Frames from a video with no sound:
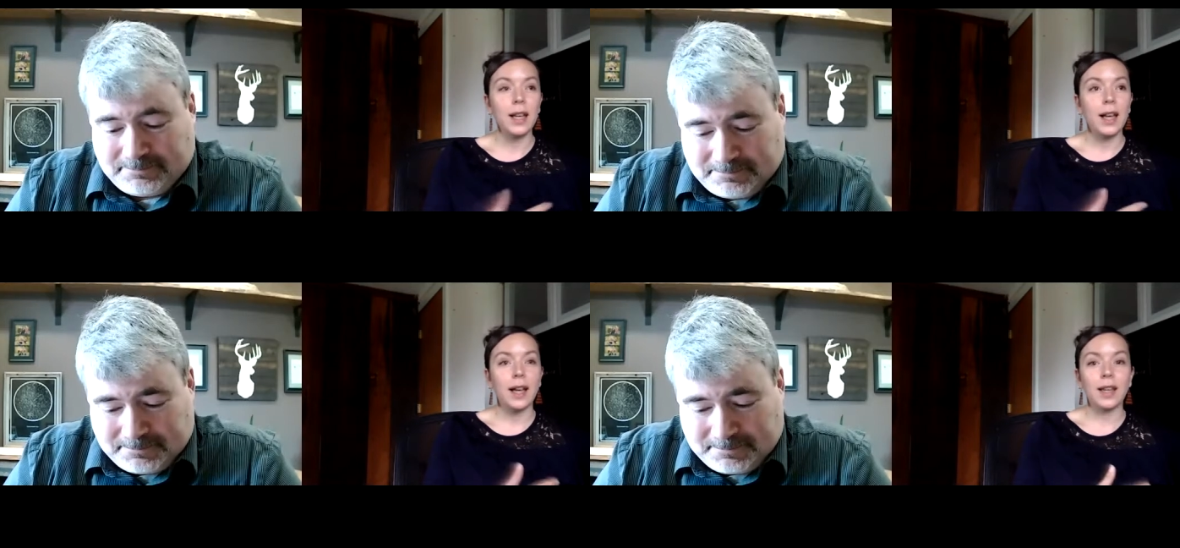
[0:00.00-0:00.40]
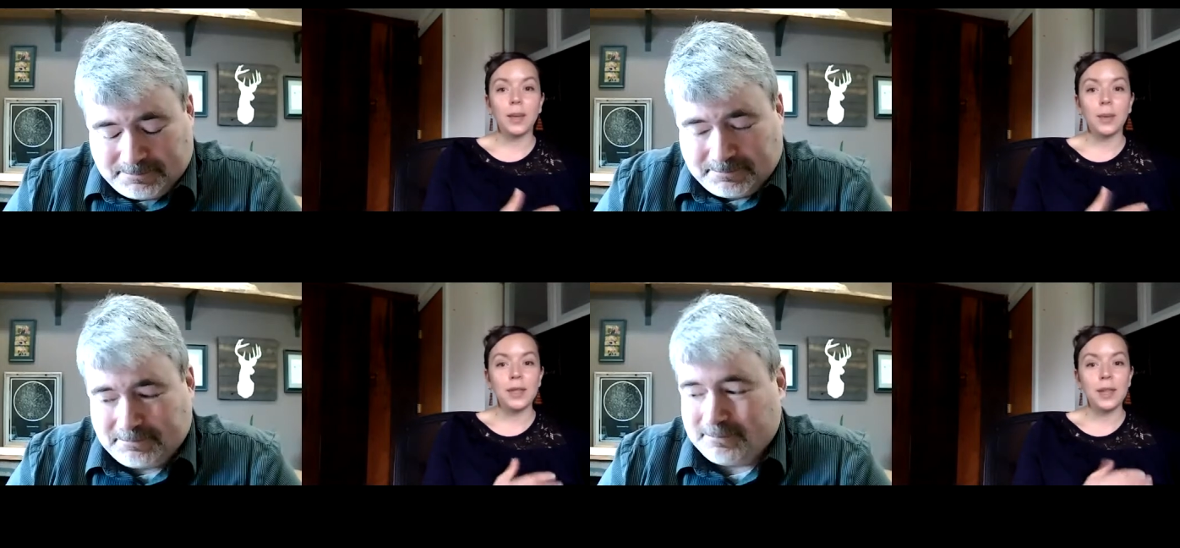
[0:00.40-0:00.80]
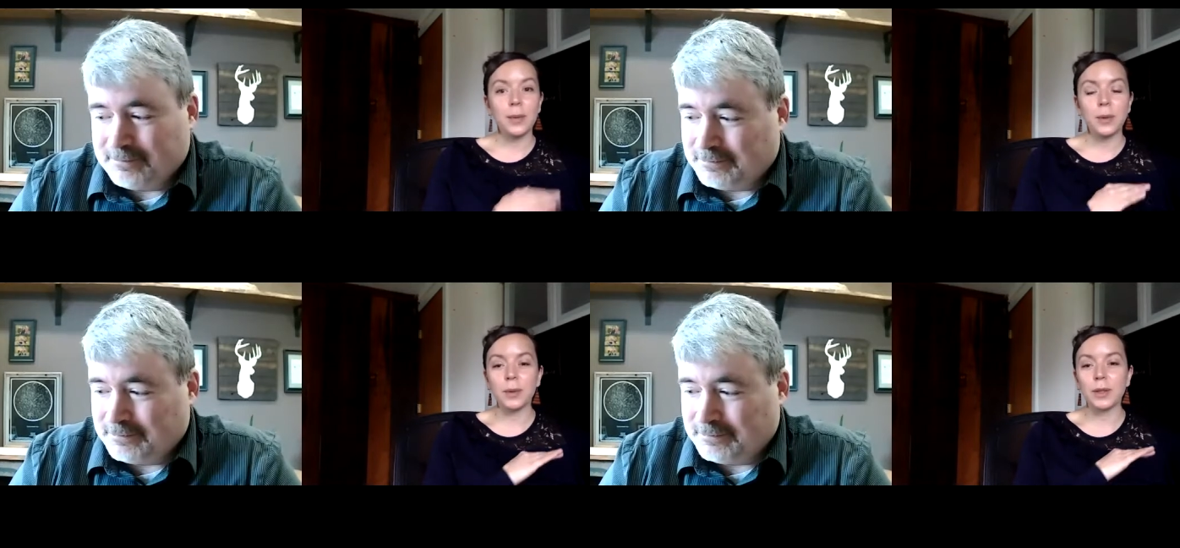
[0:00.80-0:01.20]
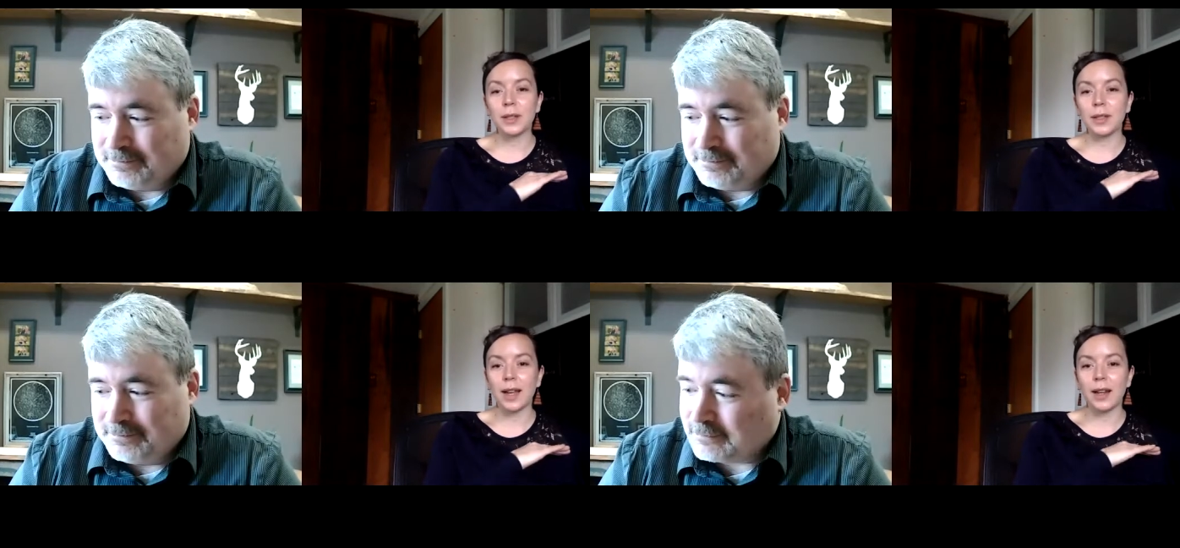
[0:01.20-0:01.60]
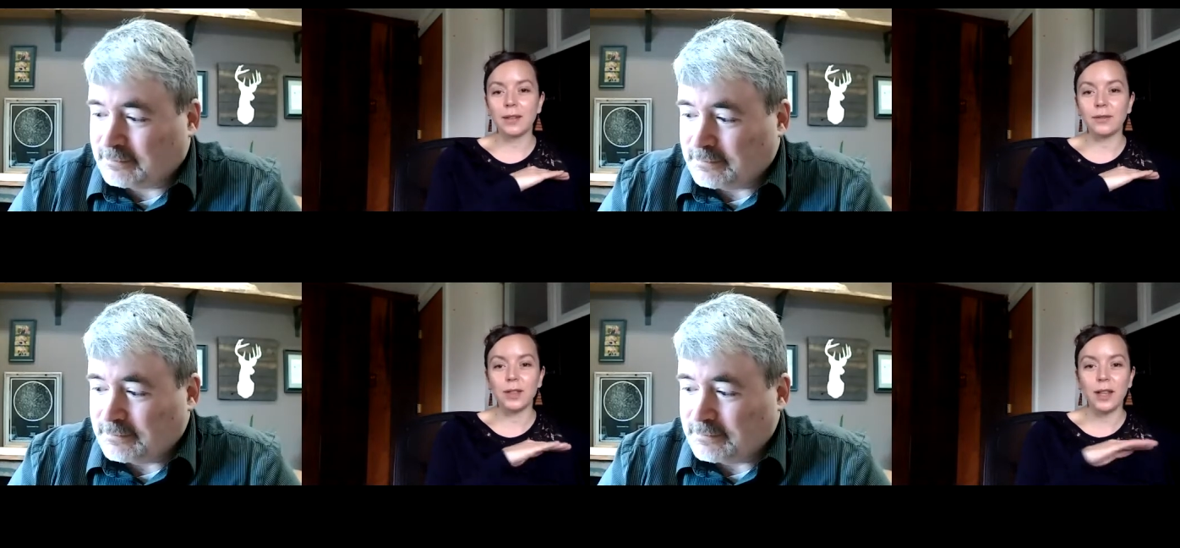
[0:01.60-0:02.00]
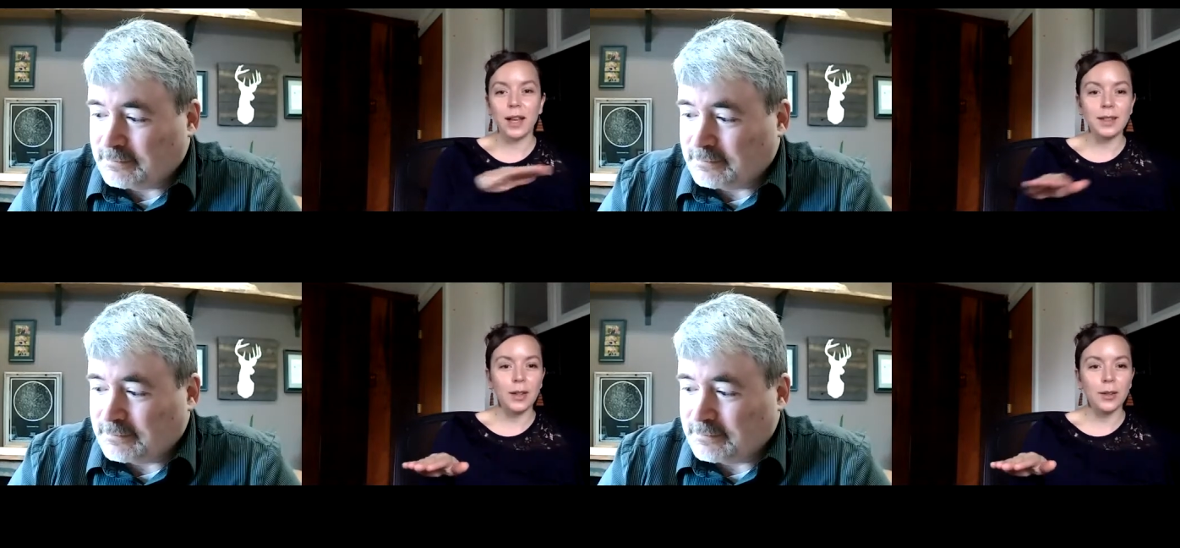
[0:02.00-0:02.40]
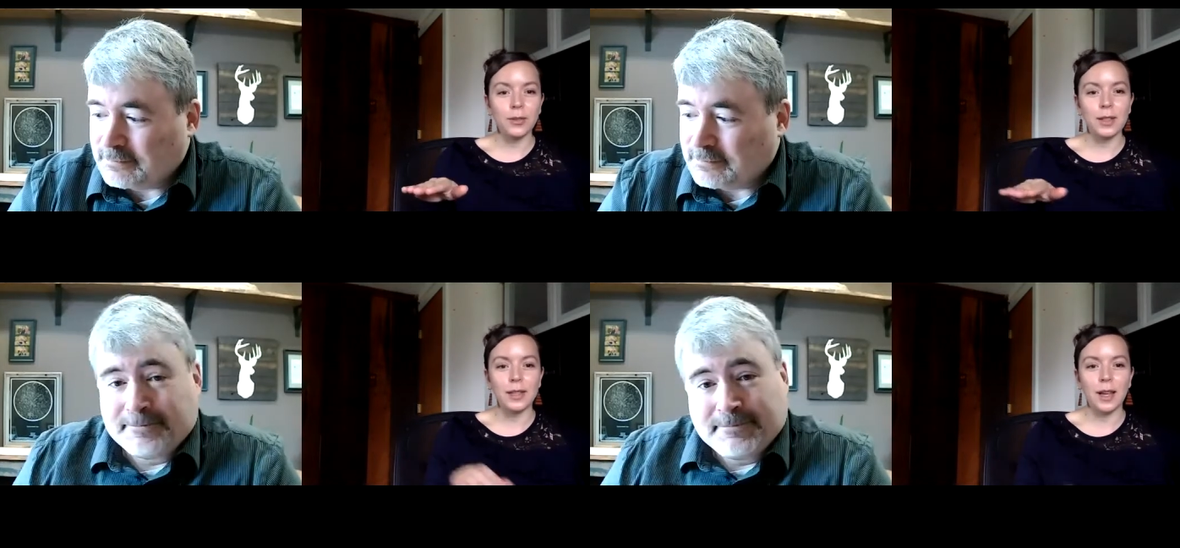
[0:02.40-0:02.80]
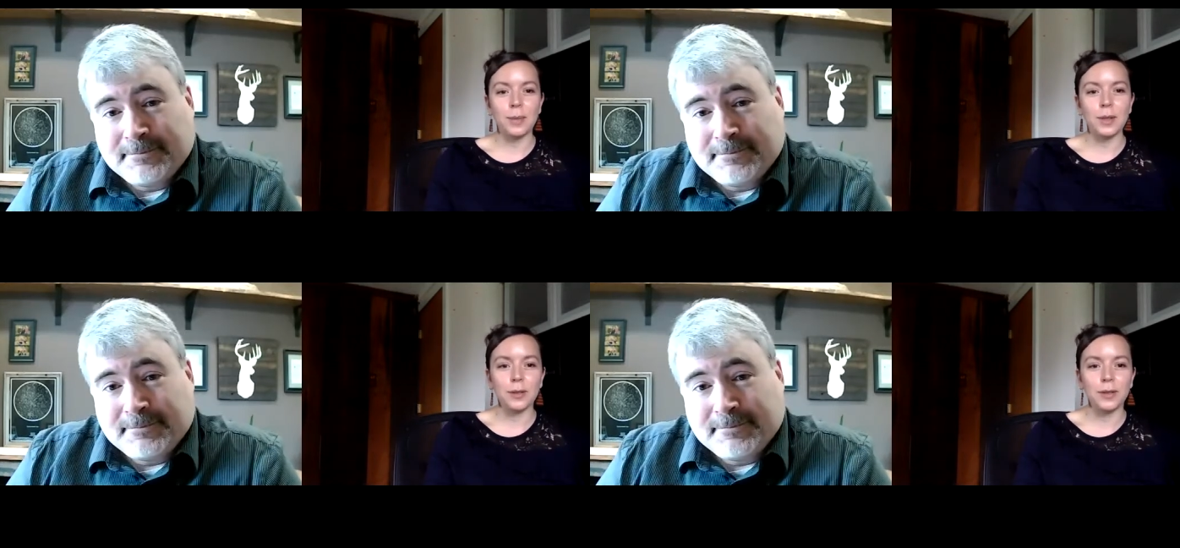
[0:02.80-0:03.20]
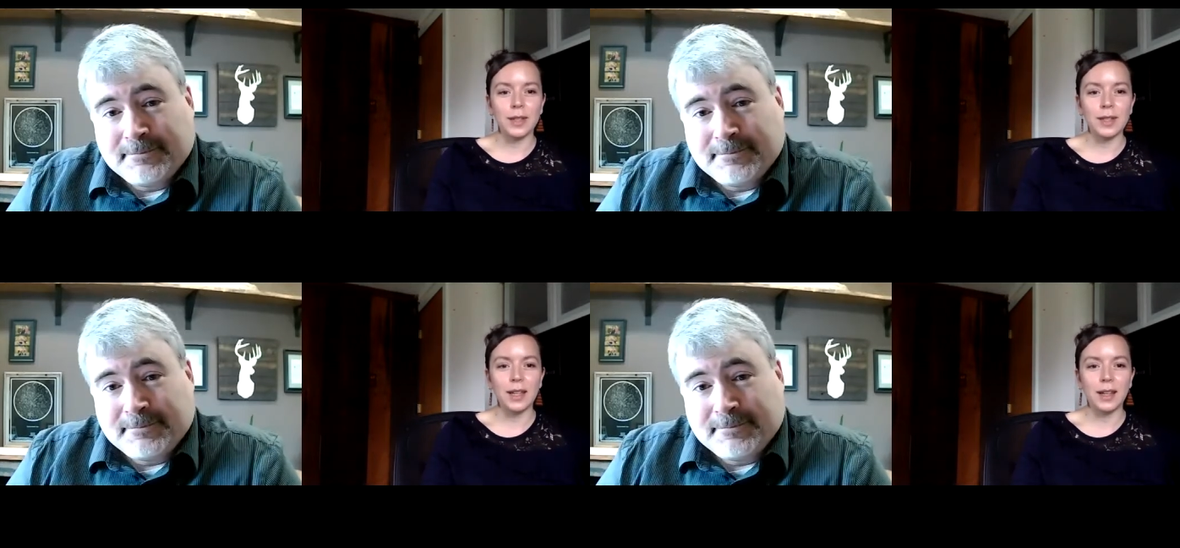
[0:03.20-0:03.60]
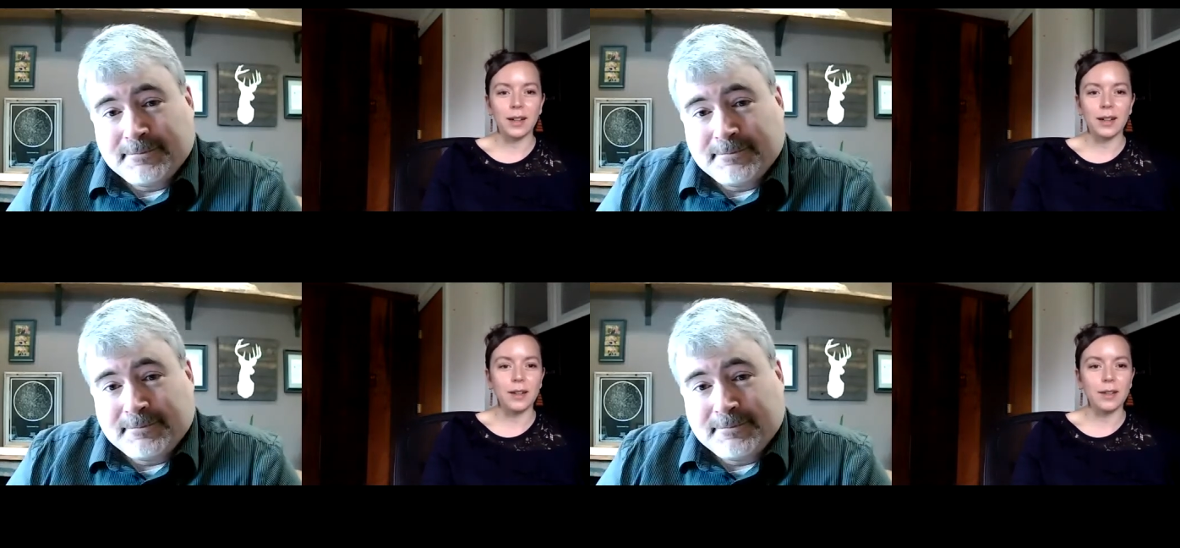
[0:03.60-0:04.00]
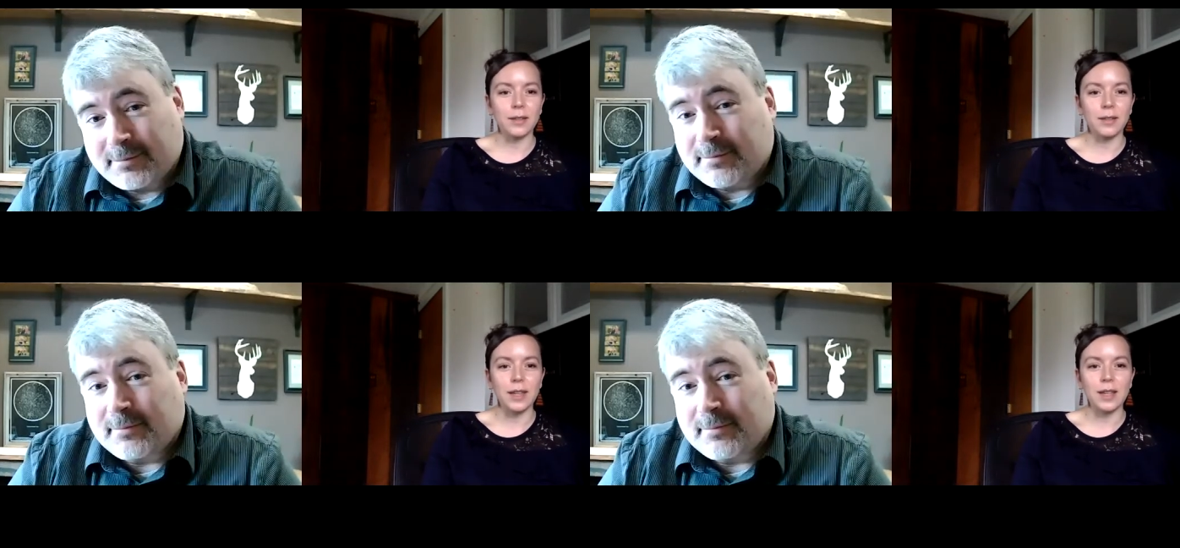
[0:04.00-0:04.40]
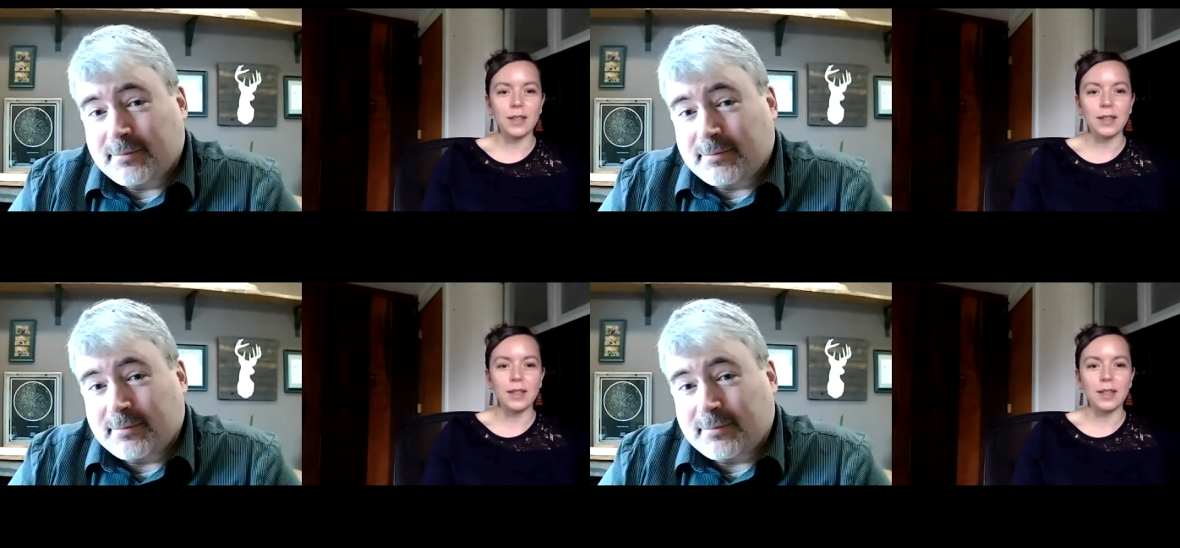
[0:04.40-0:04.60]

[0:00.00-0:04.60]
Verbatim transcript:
Speaker 1: uh, like we said, we were just kind of glossing over the top surface here of things